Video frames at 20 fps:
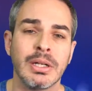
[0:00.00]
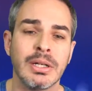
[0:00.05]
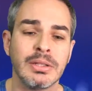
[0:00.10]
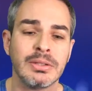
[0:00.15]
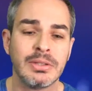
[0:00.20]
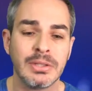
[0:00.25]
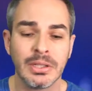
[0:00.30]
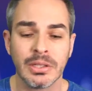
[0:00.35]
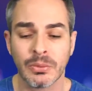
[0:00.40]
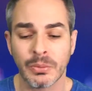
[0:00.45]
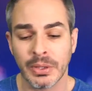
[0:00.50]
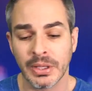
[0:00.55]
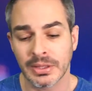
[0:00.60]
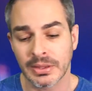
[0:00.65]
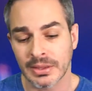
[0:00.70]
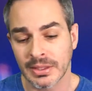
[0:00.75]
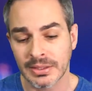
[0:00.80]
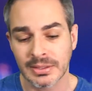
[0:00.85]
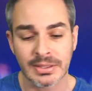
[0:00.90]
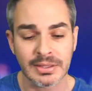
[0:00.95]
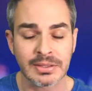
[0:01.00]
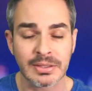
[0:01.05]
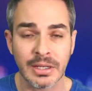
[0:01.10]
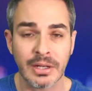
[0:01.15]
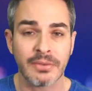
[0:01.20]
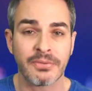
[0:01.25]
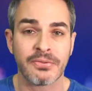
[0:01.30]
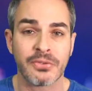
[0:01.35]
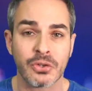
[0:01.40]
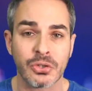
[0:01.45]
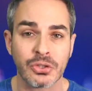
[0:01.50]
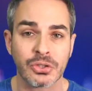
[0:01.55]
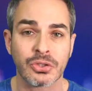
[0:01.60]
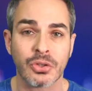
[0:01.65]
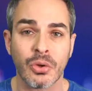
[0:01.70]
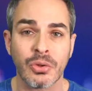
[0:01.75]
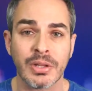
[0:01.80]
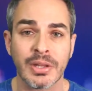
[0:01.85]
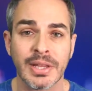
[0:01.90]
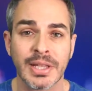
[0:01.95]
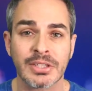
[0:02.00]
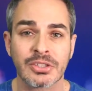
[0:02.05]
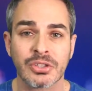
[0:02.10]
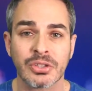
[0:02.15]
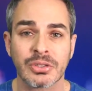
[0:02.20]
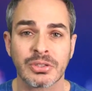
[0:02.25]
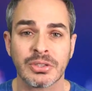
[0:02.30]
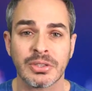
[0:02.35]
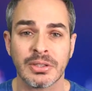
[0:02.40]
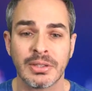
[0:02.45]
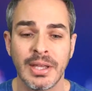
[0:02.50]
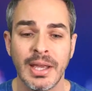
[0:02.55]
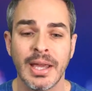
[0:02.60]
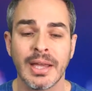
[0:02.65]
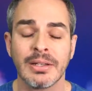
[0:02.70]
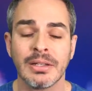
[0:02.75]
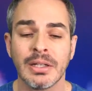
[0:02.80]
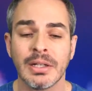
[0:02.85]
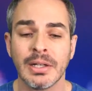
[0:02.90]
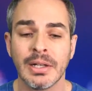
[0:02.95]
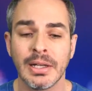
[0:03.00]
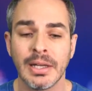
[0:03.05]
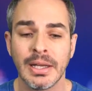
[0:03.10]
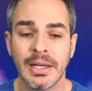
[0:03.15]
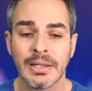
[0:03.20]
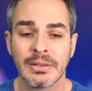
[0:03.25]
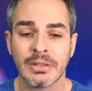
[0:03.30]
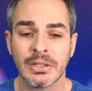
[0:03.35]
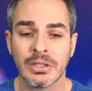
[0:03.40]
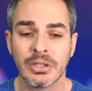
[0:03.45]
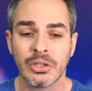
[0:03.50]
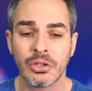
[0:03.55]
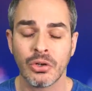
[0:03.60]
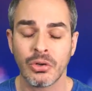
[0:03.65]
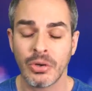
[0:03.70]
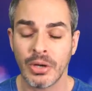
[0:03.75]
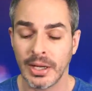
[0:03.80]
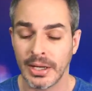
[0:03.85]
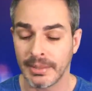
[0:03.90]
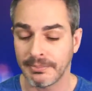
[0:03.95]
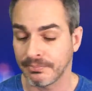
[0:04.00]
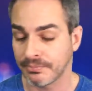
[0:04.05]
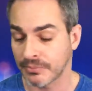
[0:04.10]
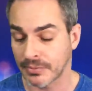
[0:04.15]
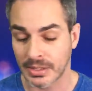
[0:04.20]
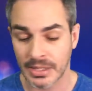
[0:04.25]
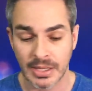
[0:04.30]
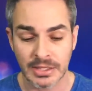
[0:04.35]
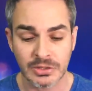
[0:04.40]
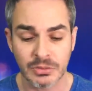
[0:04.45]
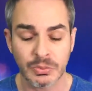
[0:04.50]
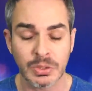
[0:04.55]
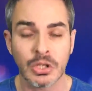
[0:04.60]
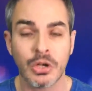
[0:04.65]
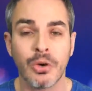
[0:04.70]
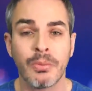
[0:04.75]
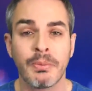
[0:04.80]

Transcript: deal with. This is their first all-electric sedan. And, you know, as we know,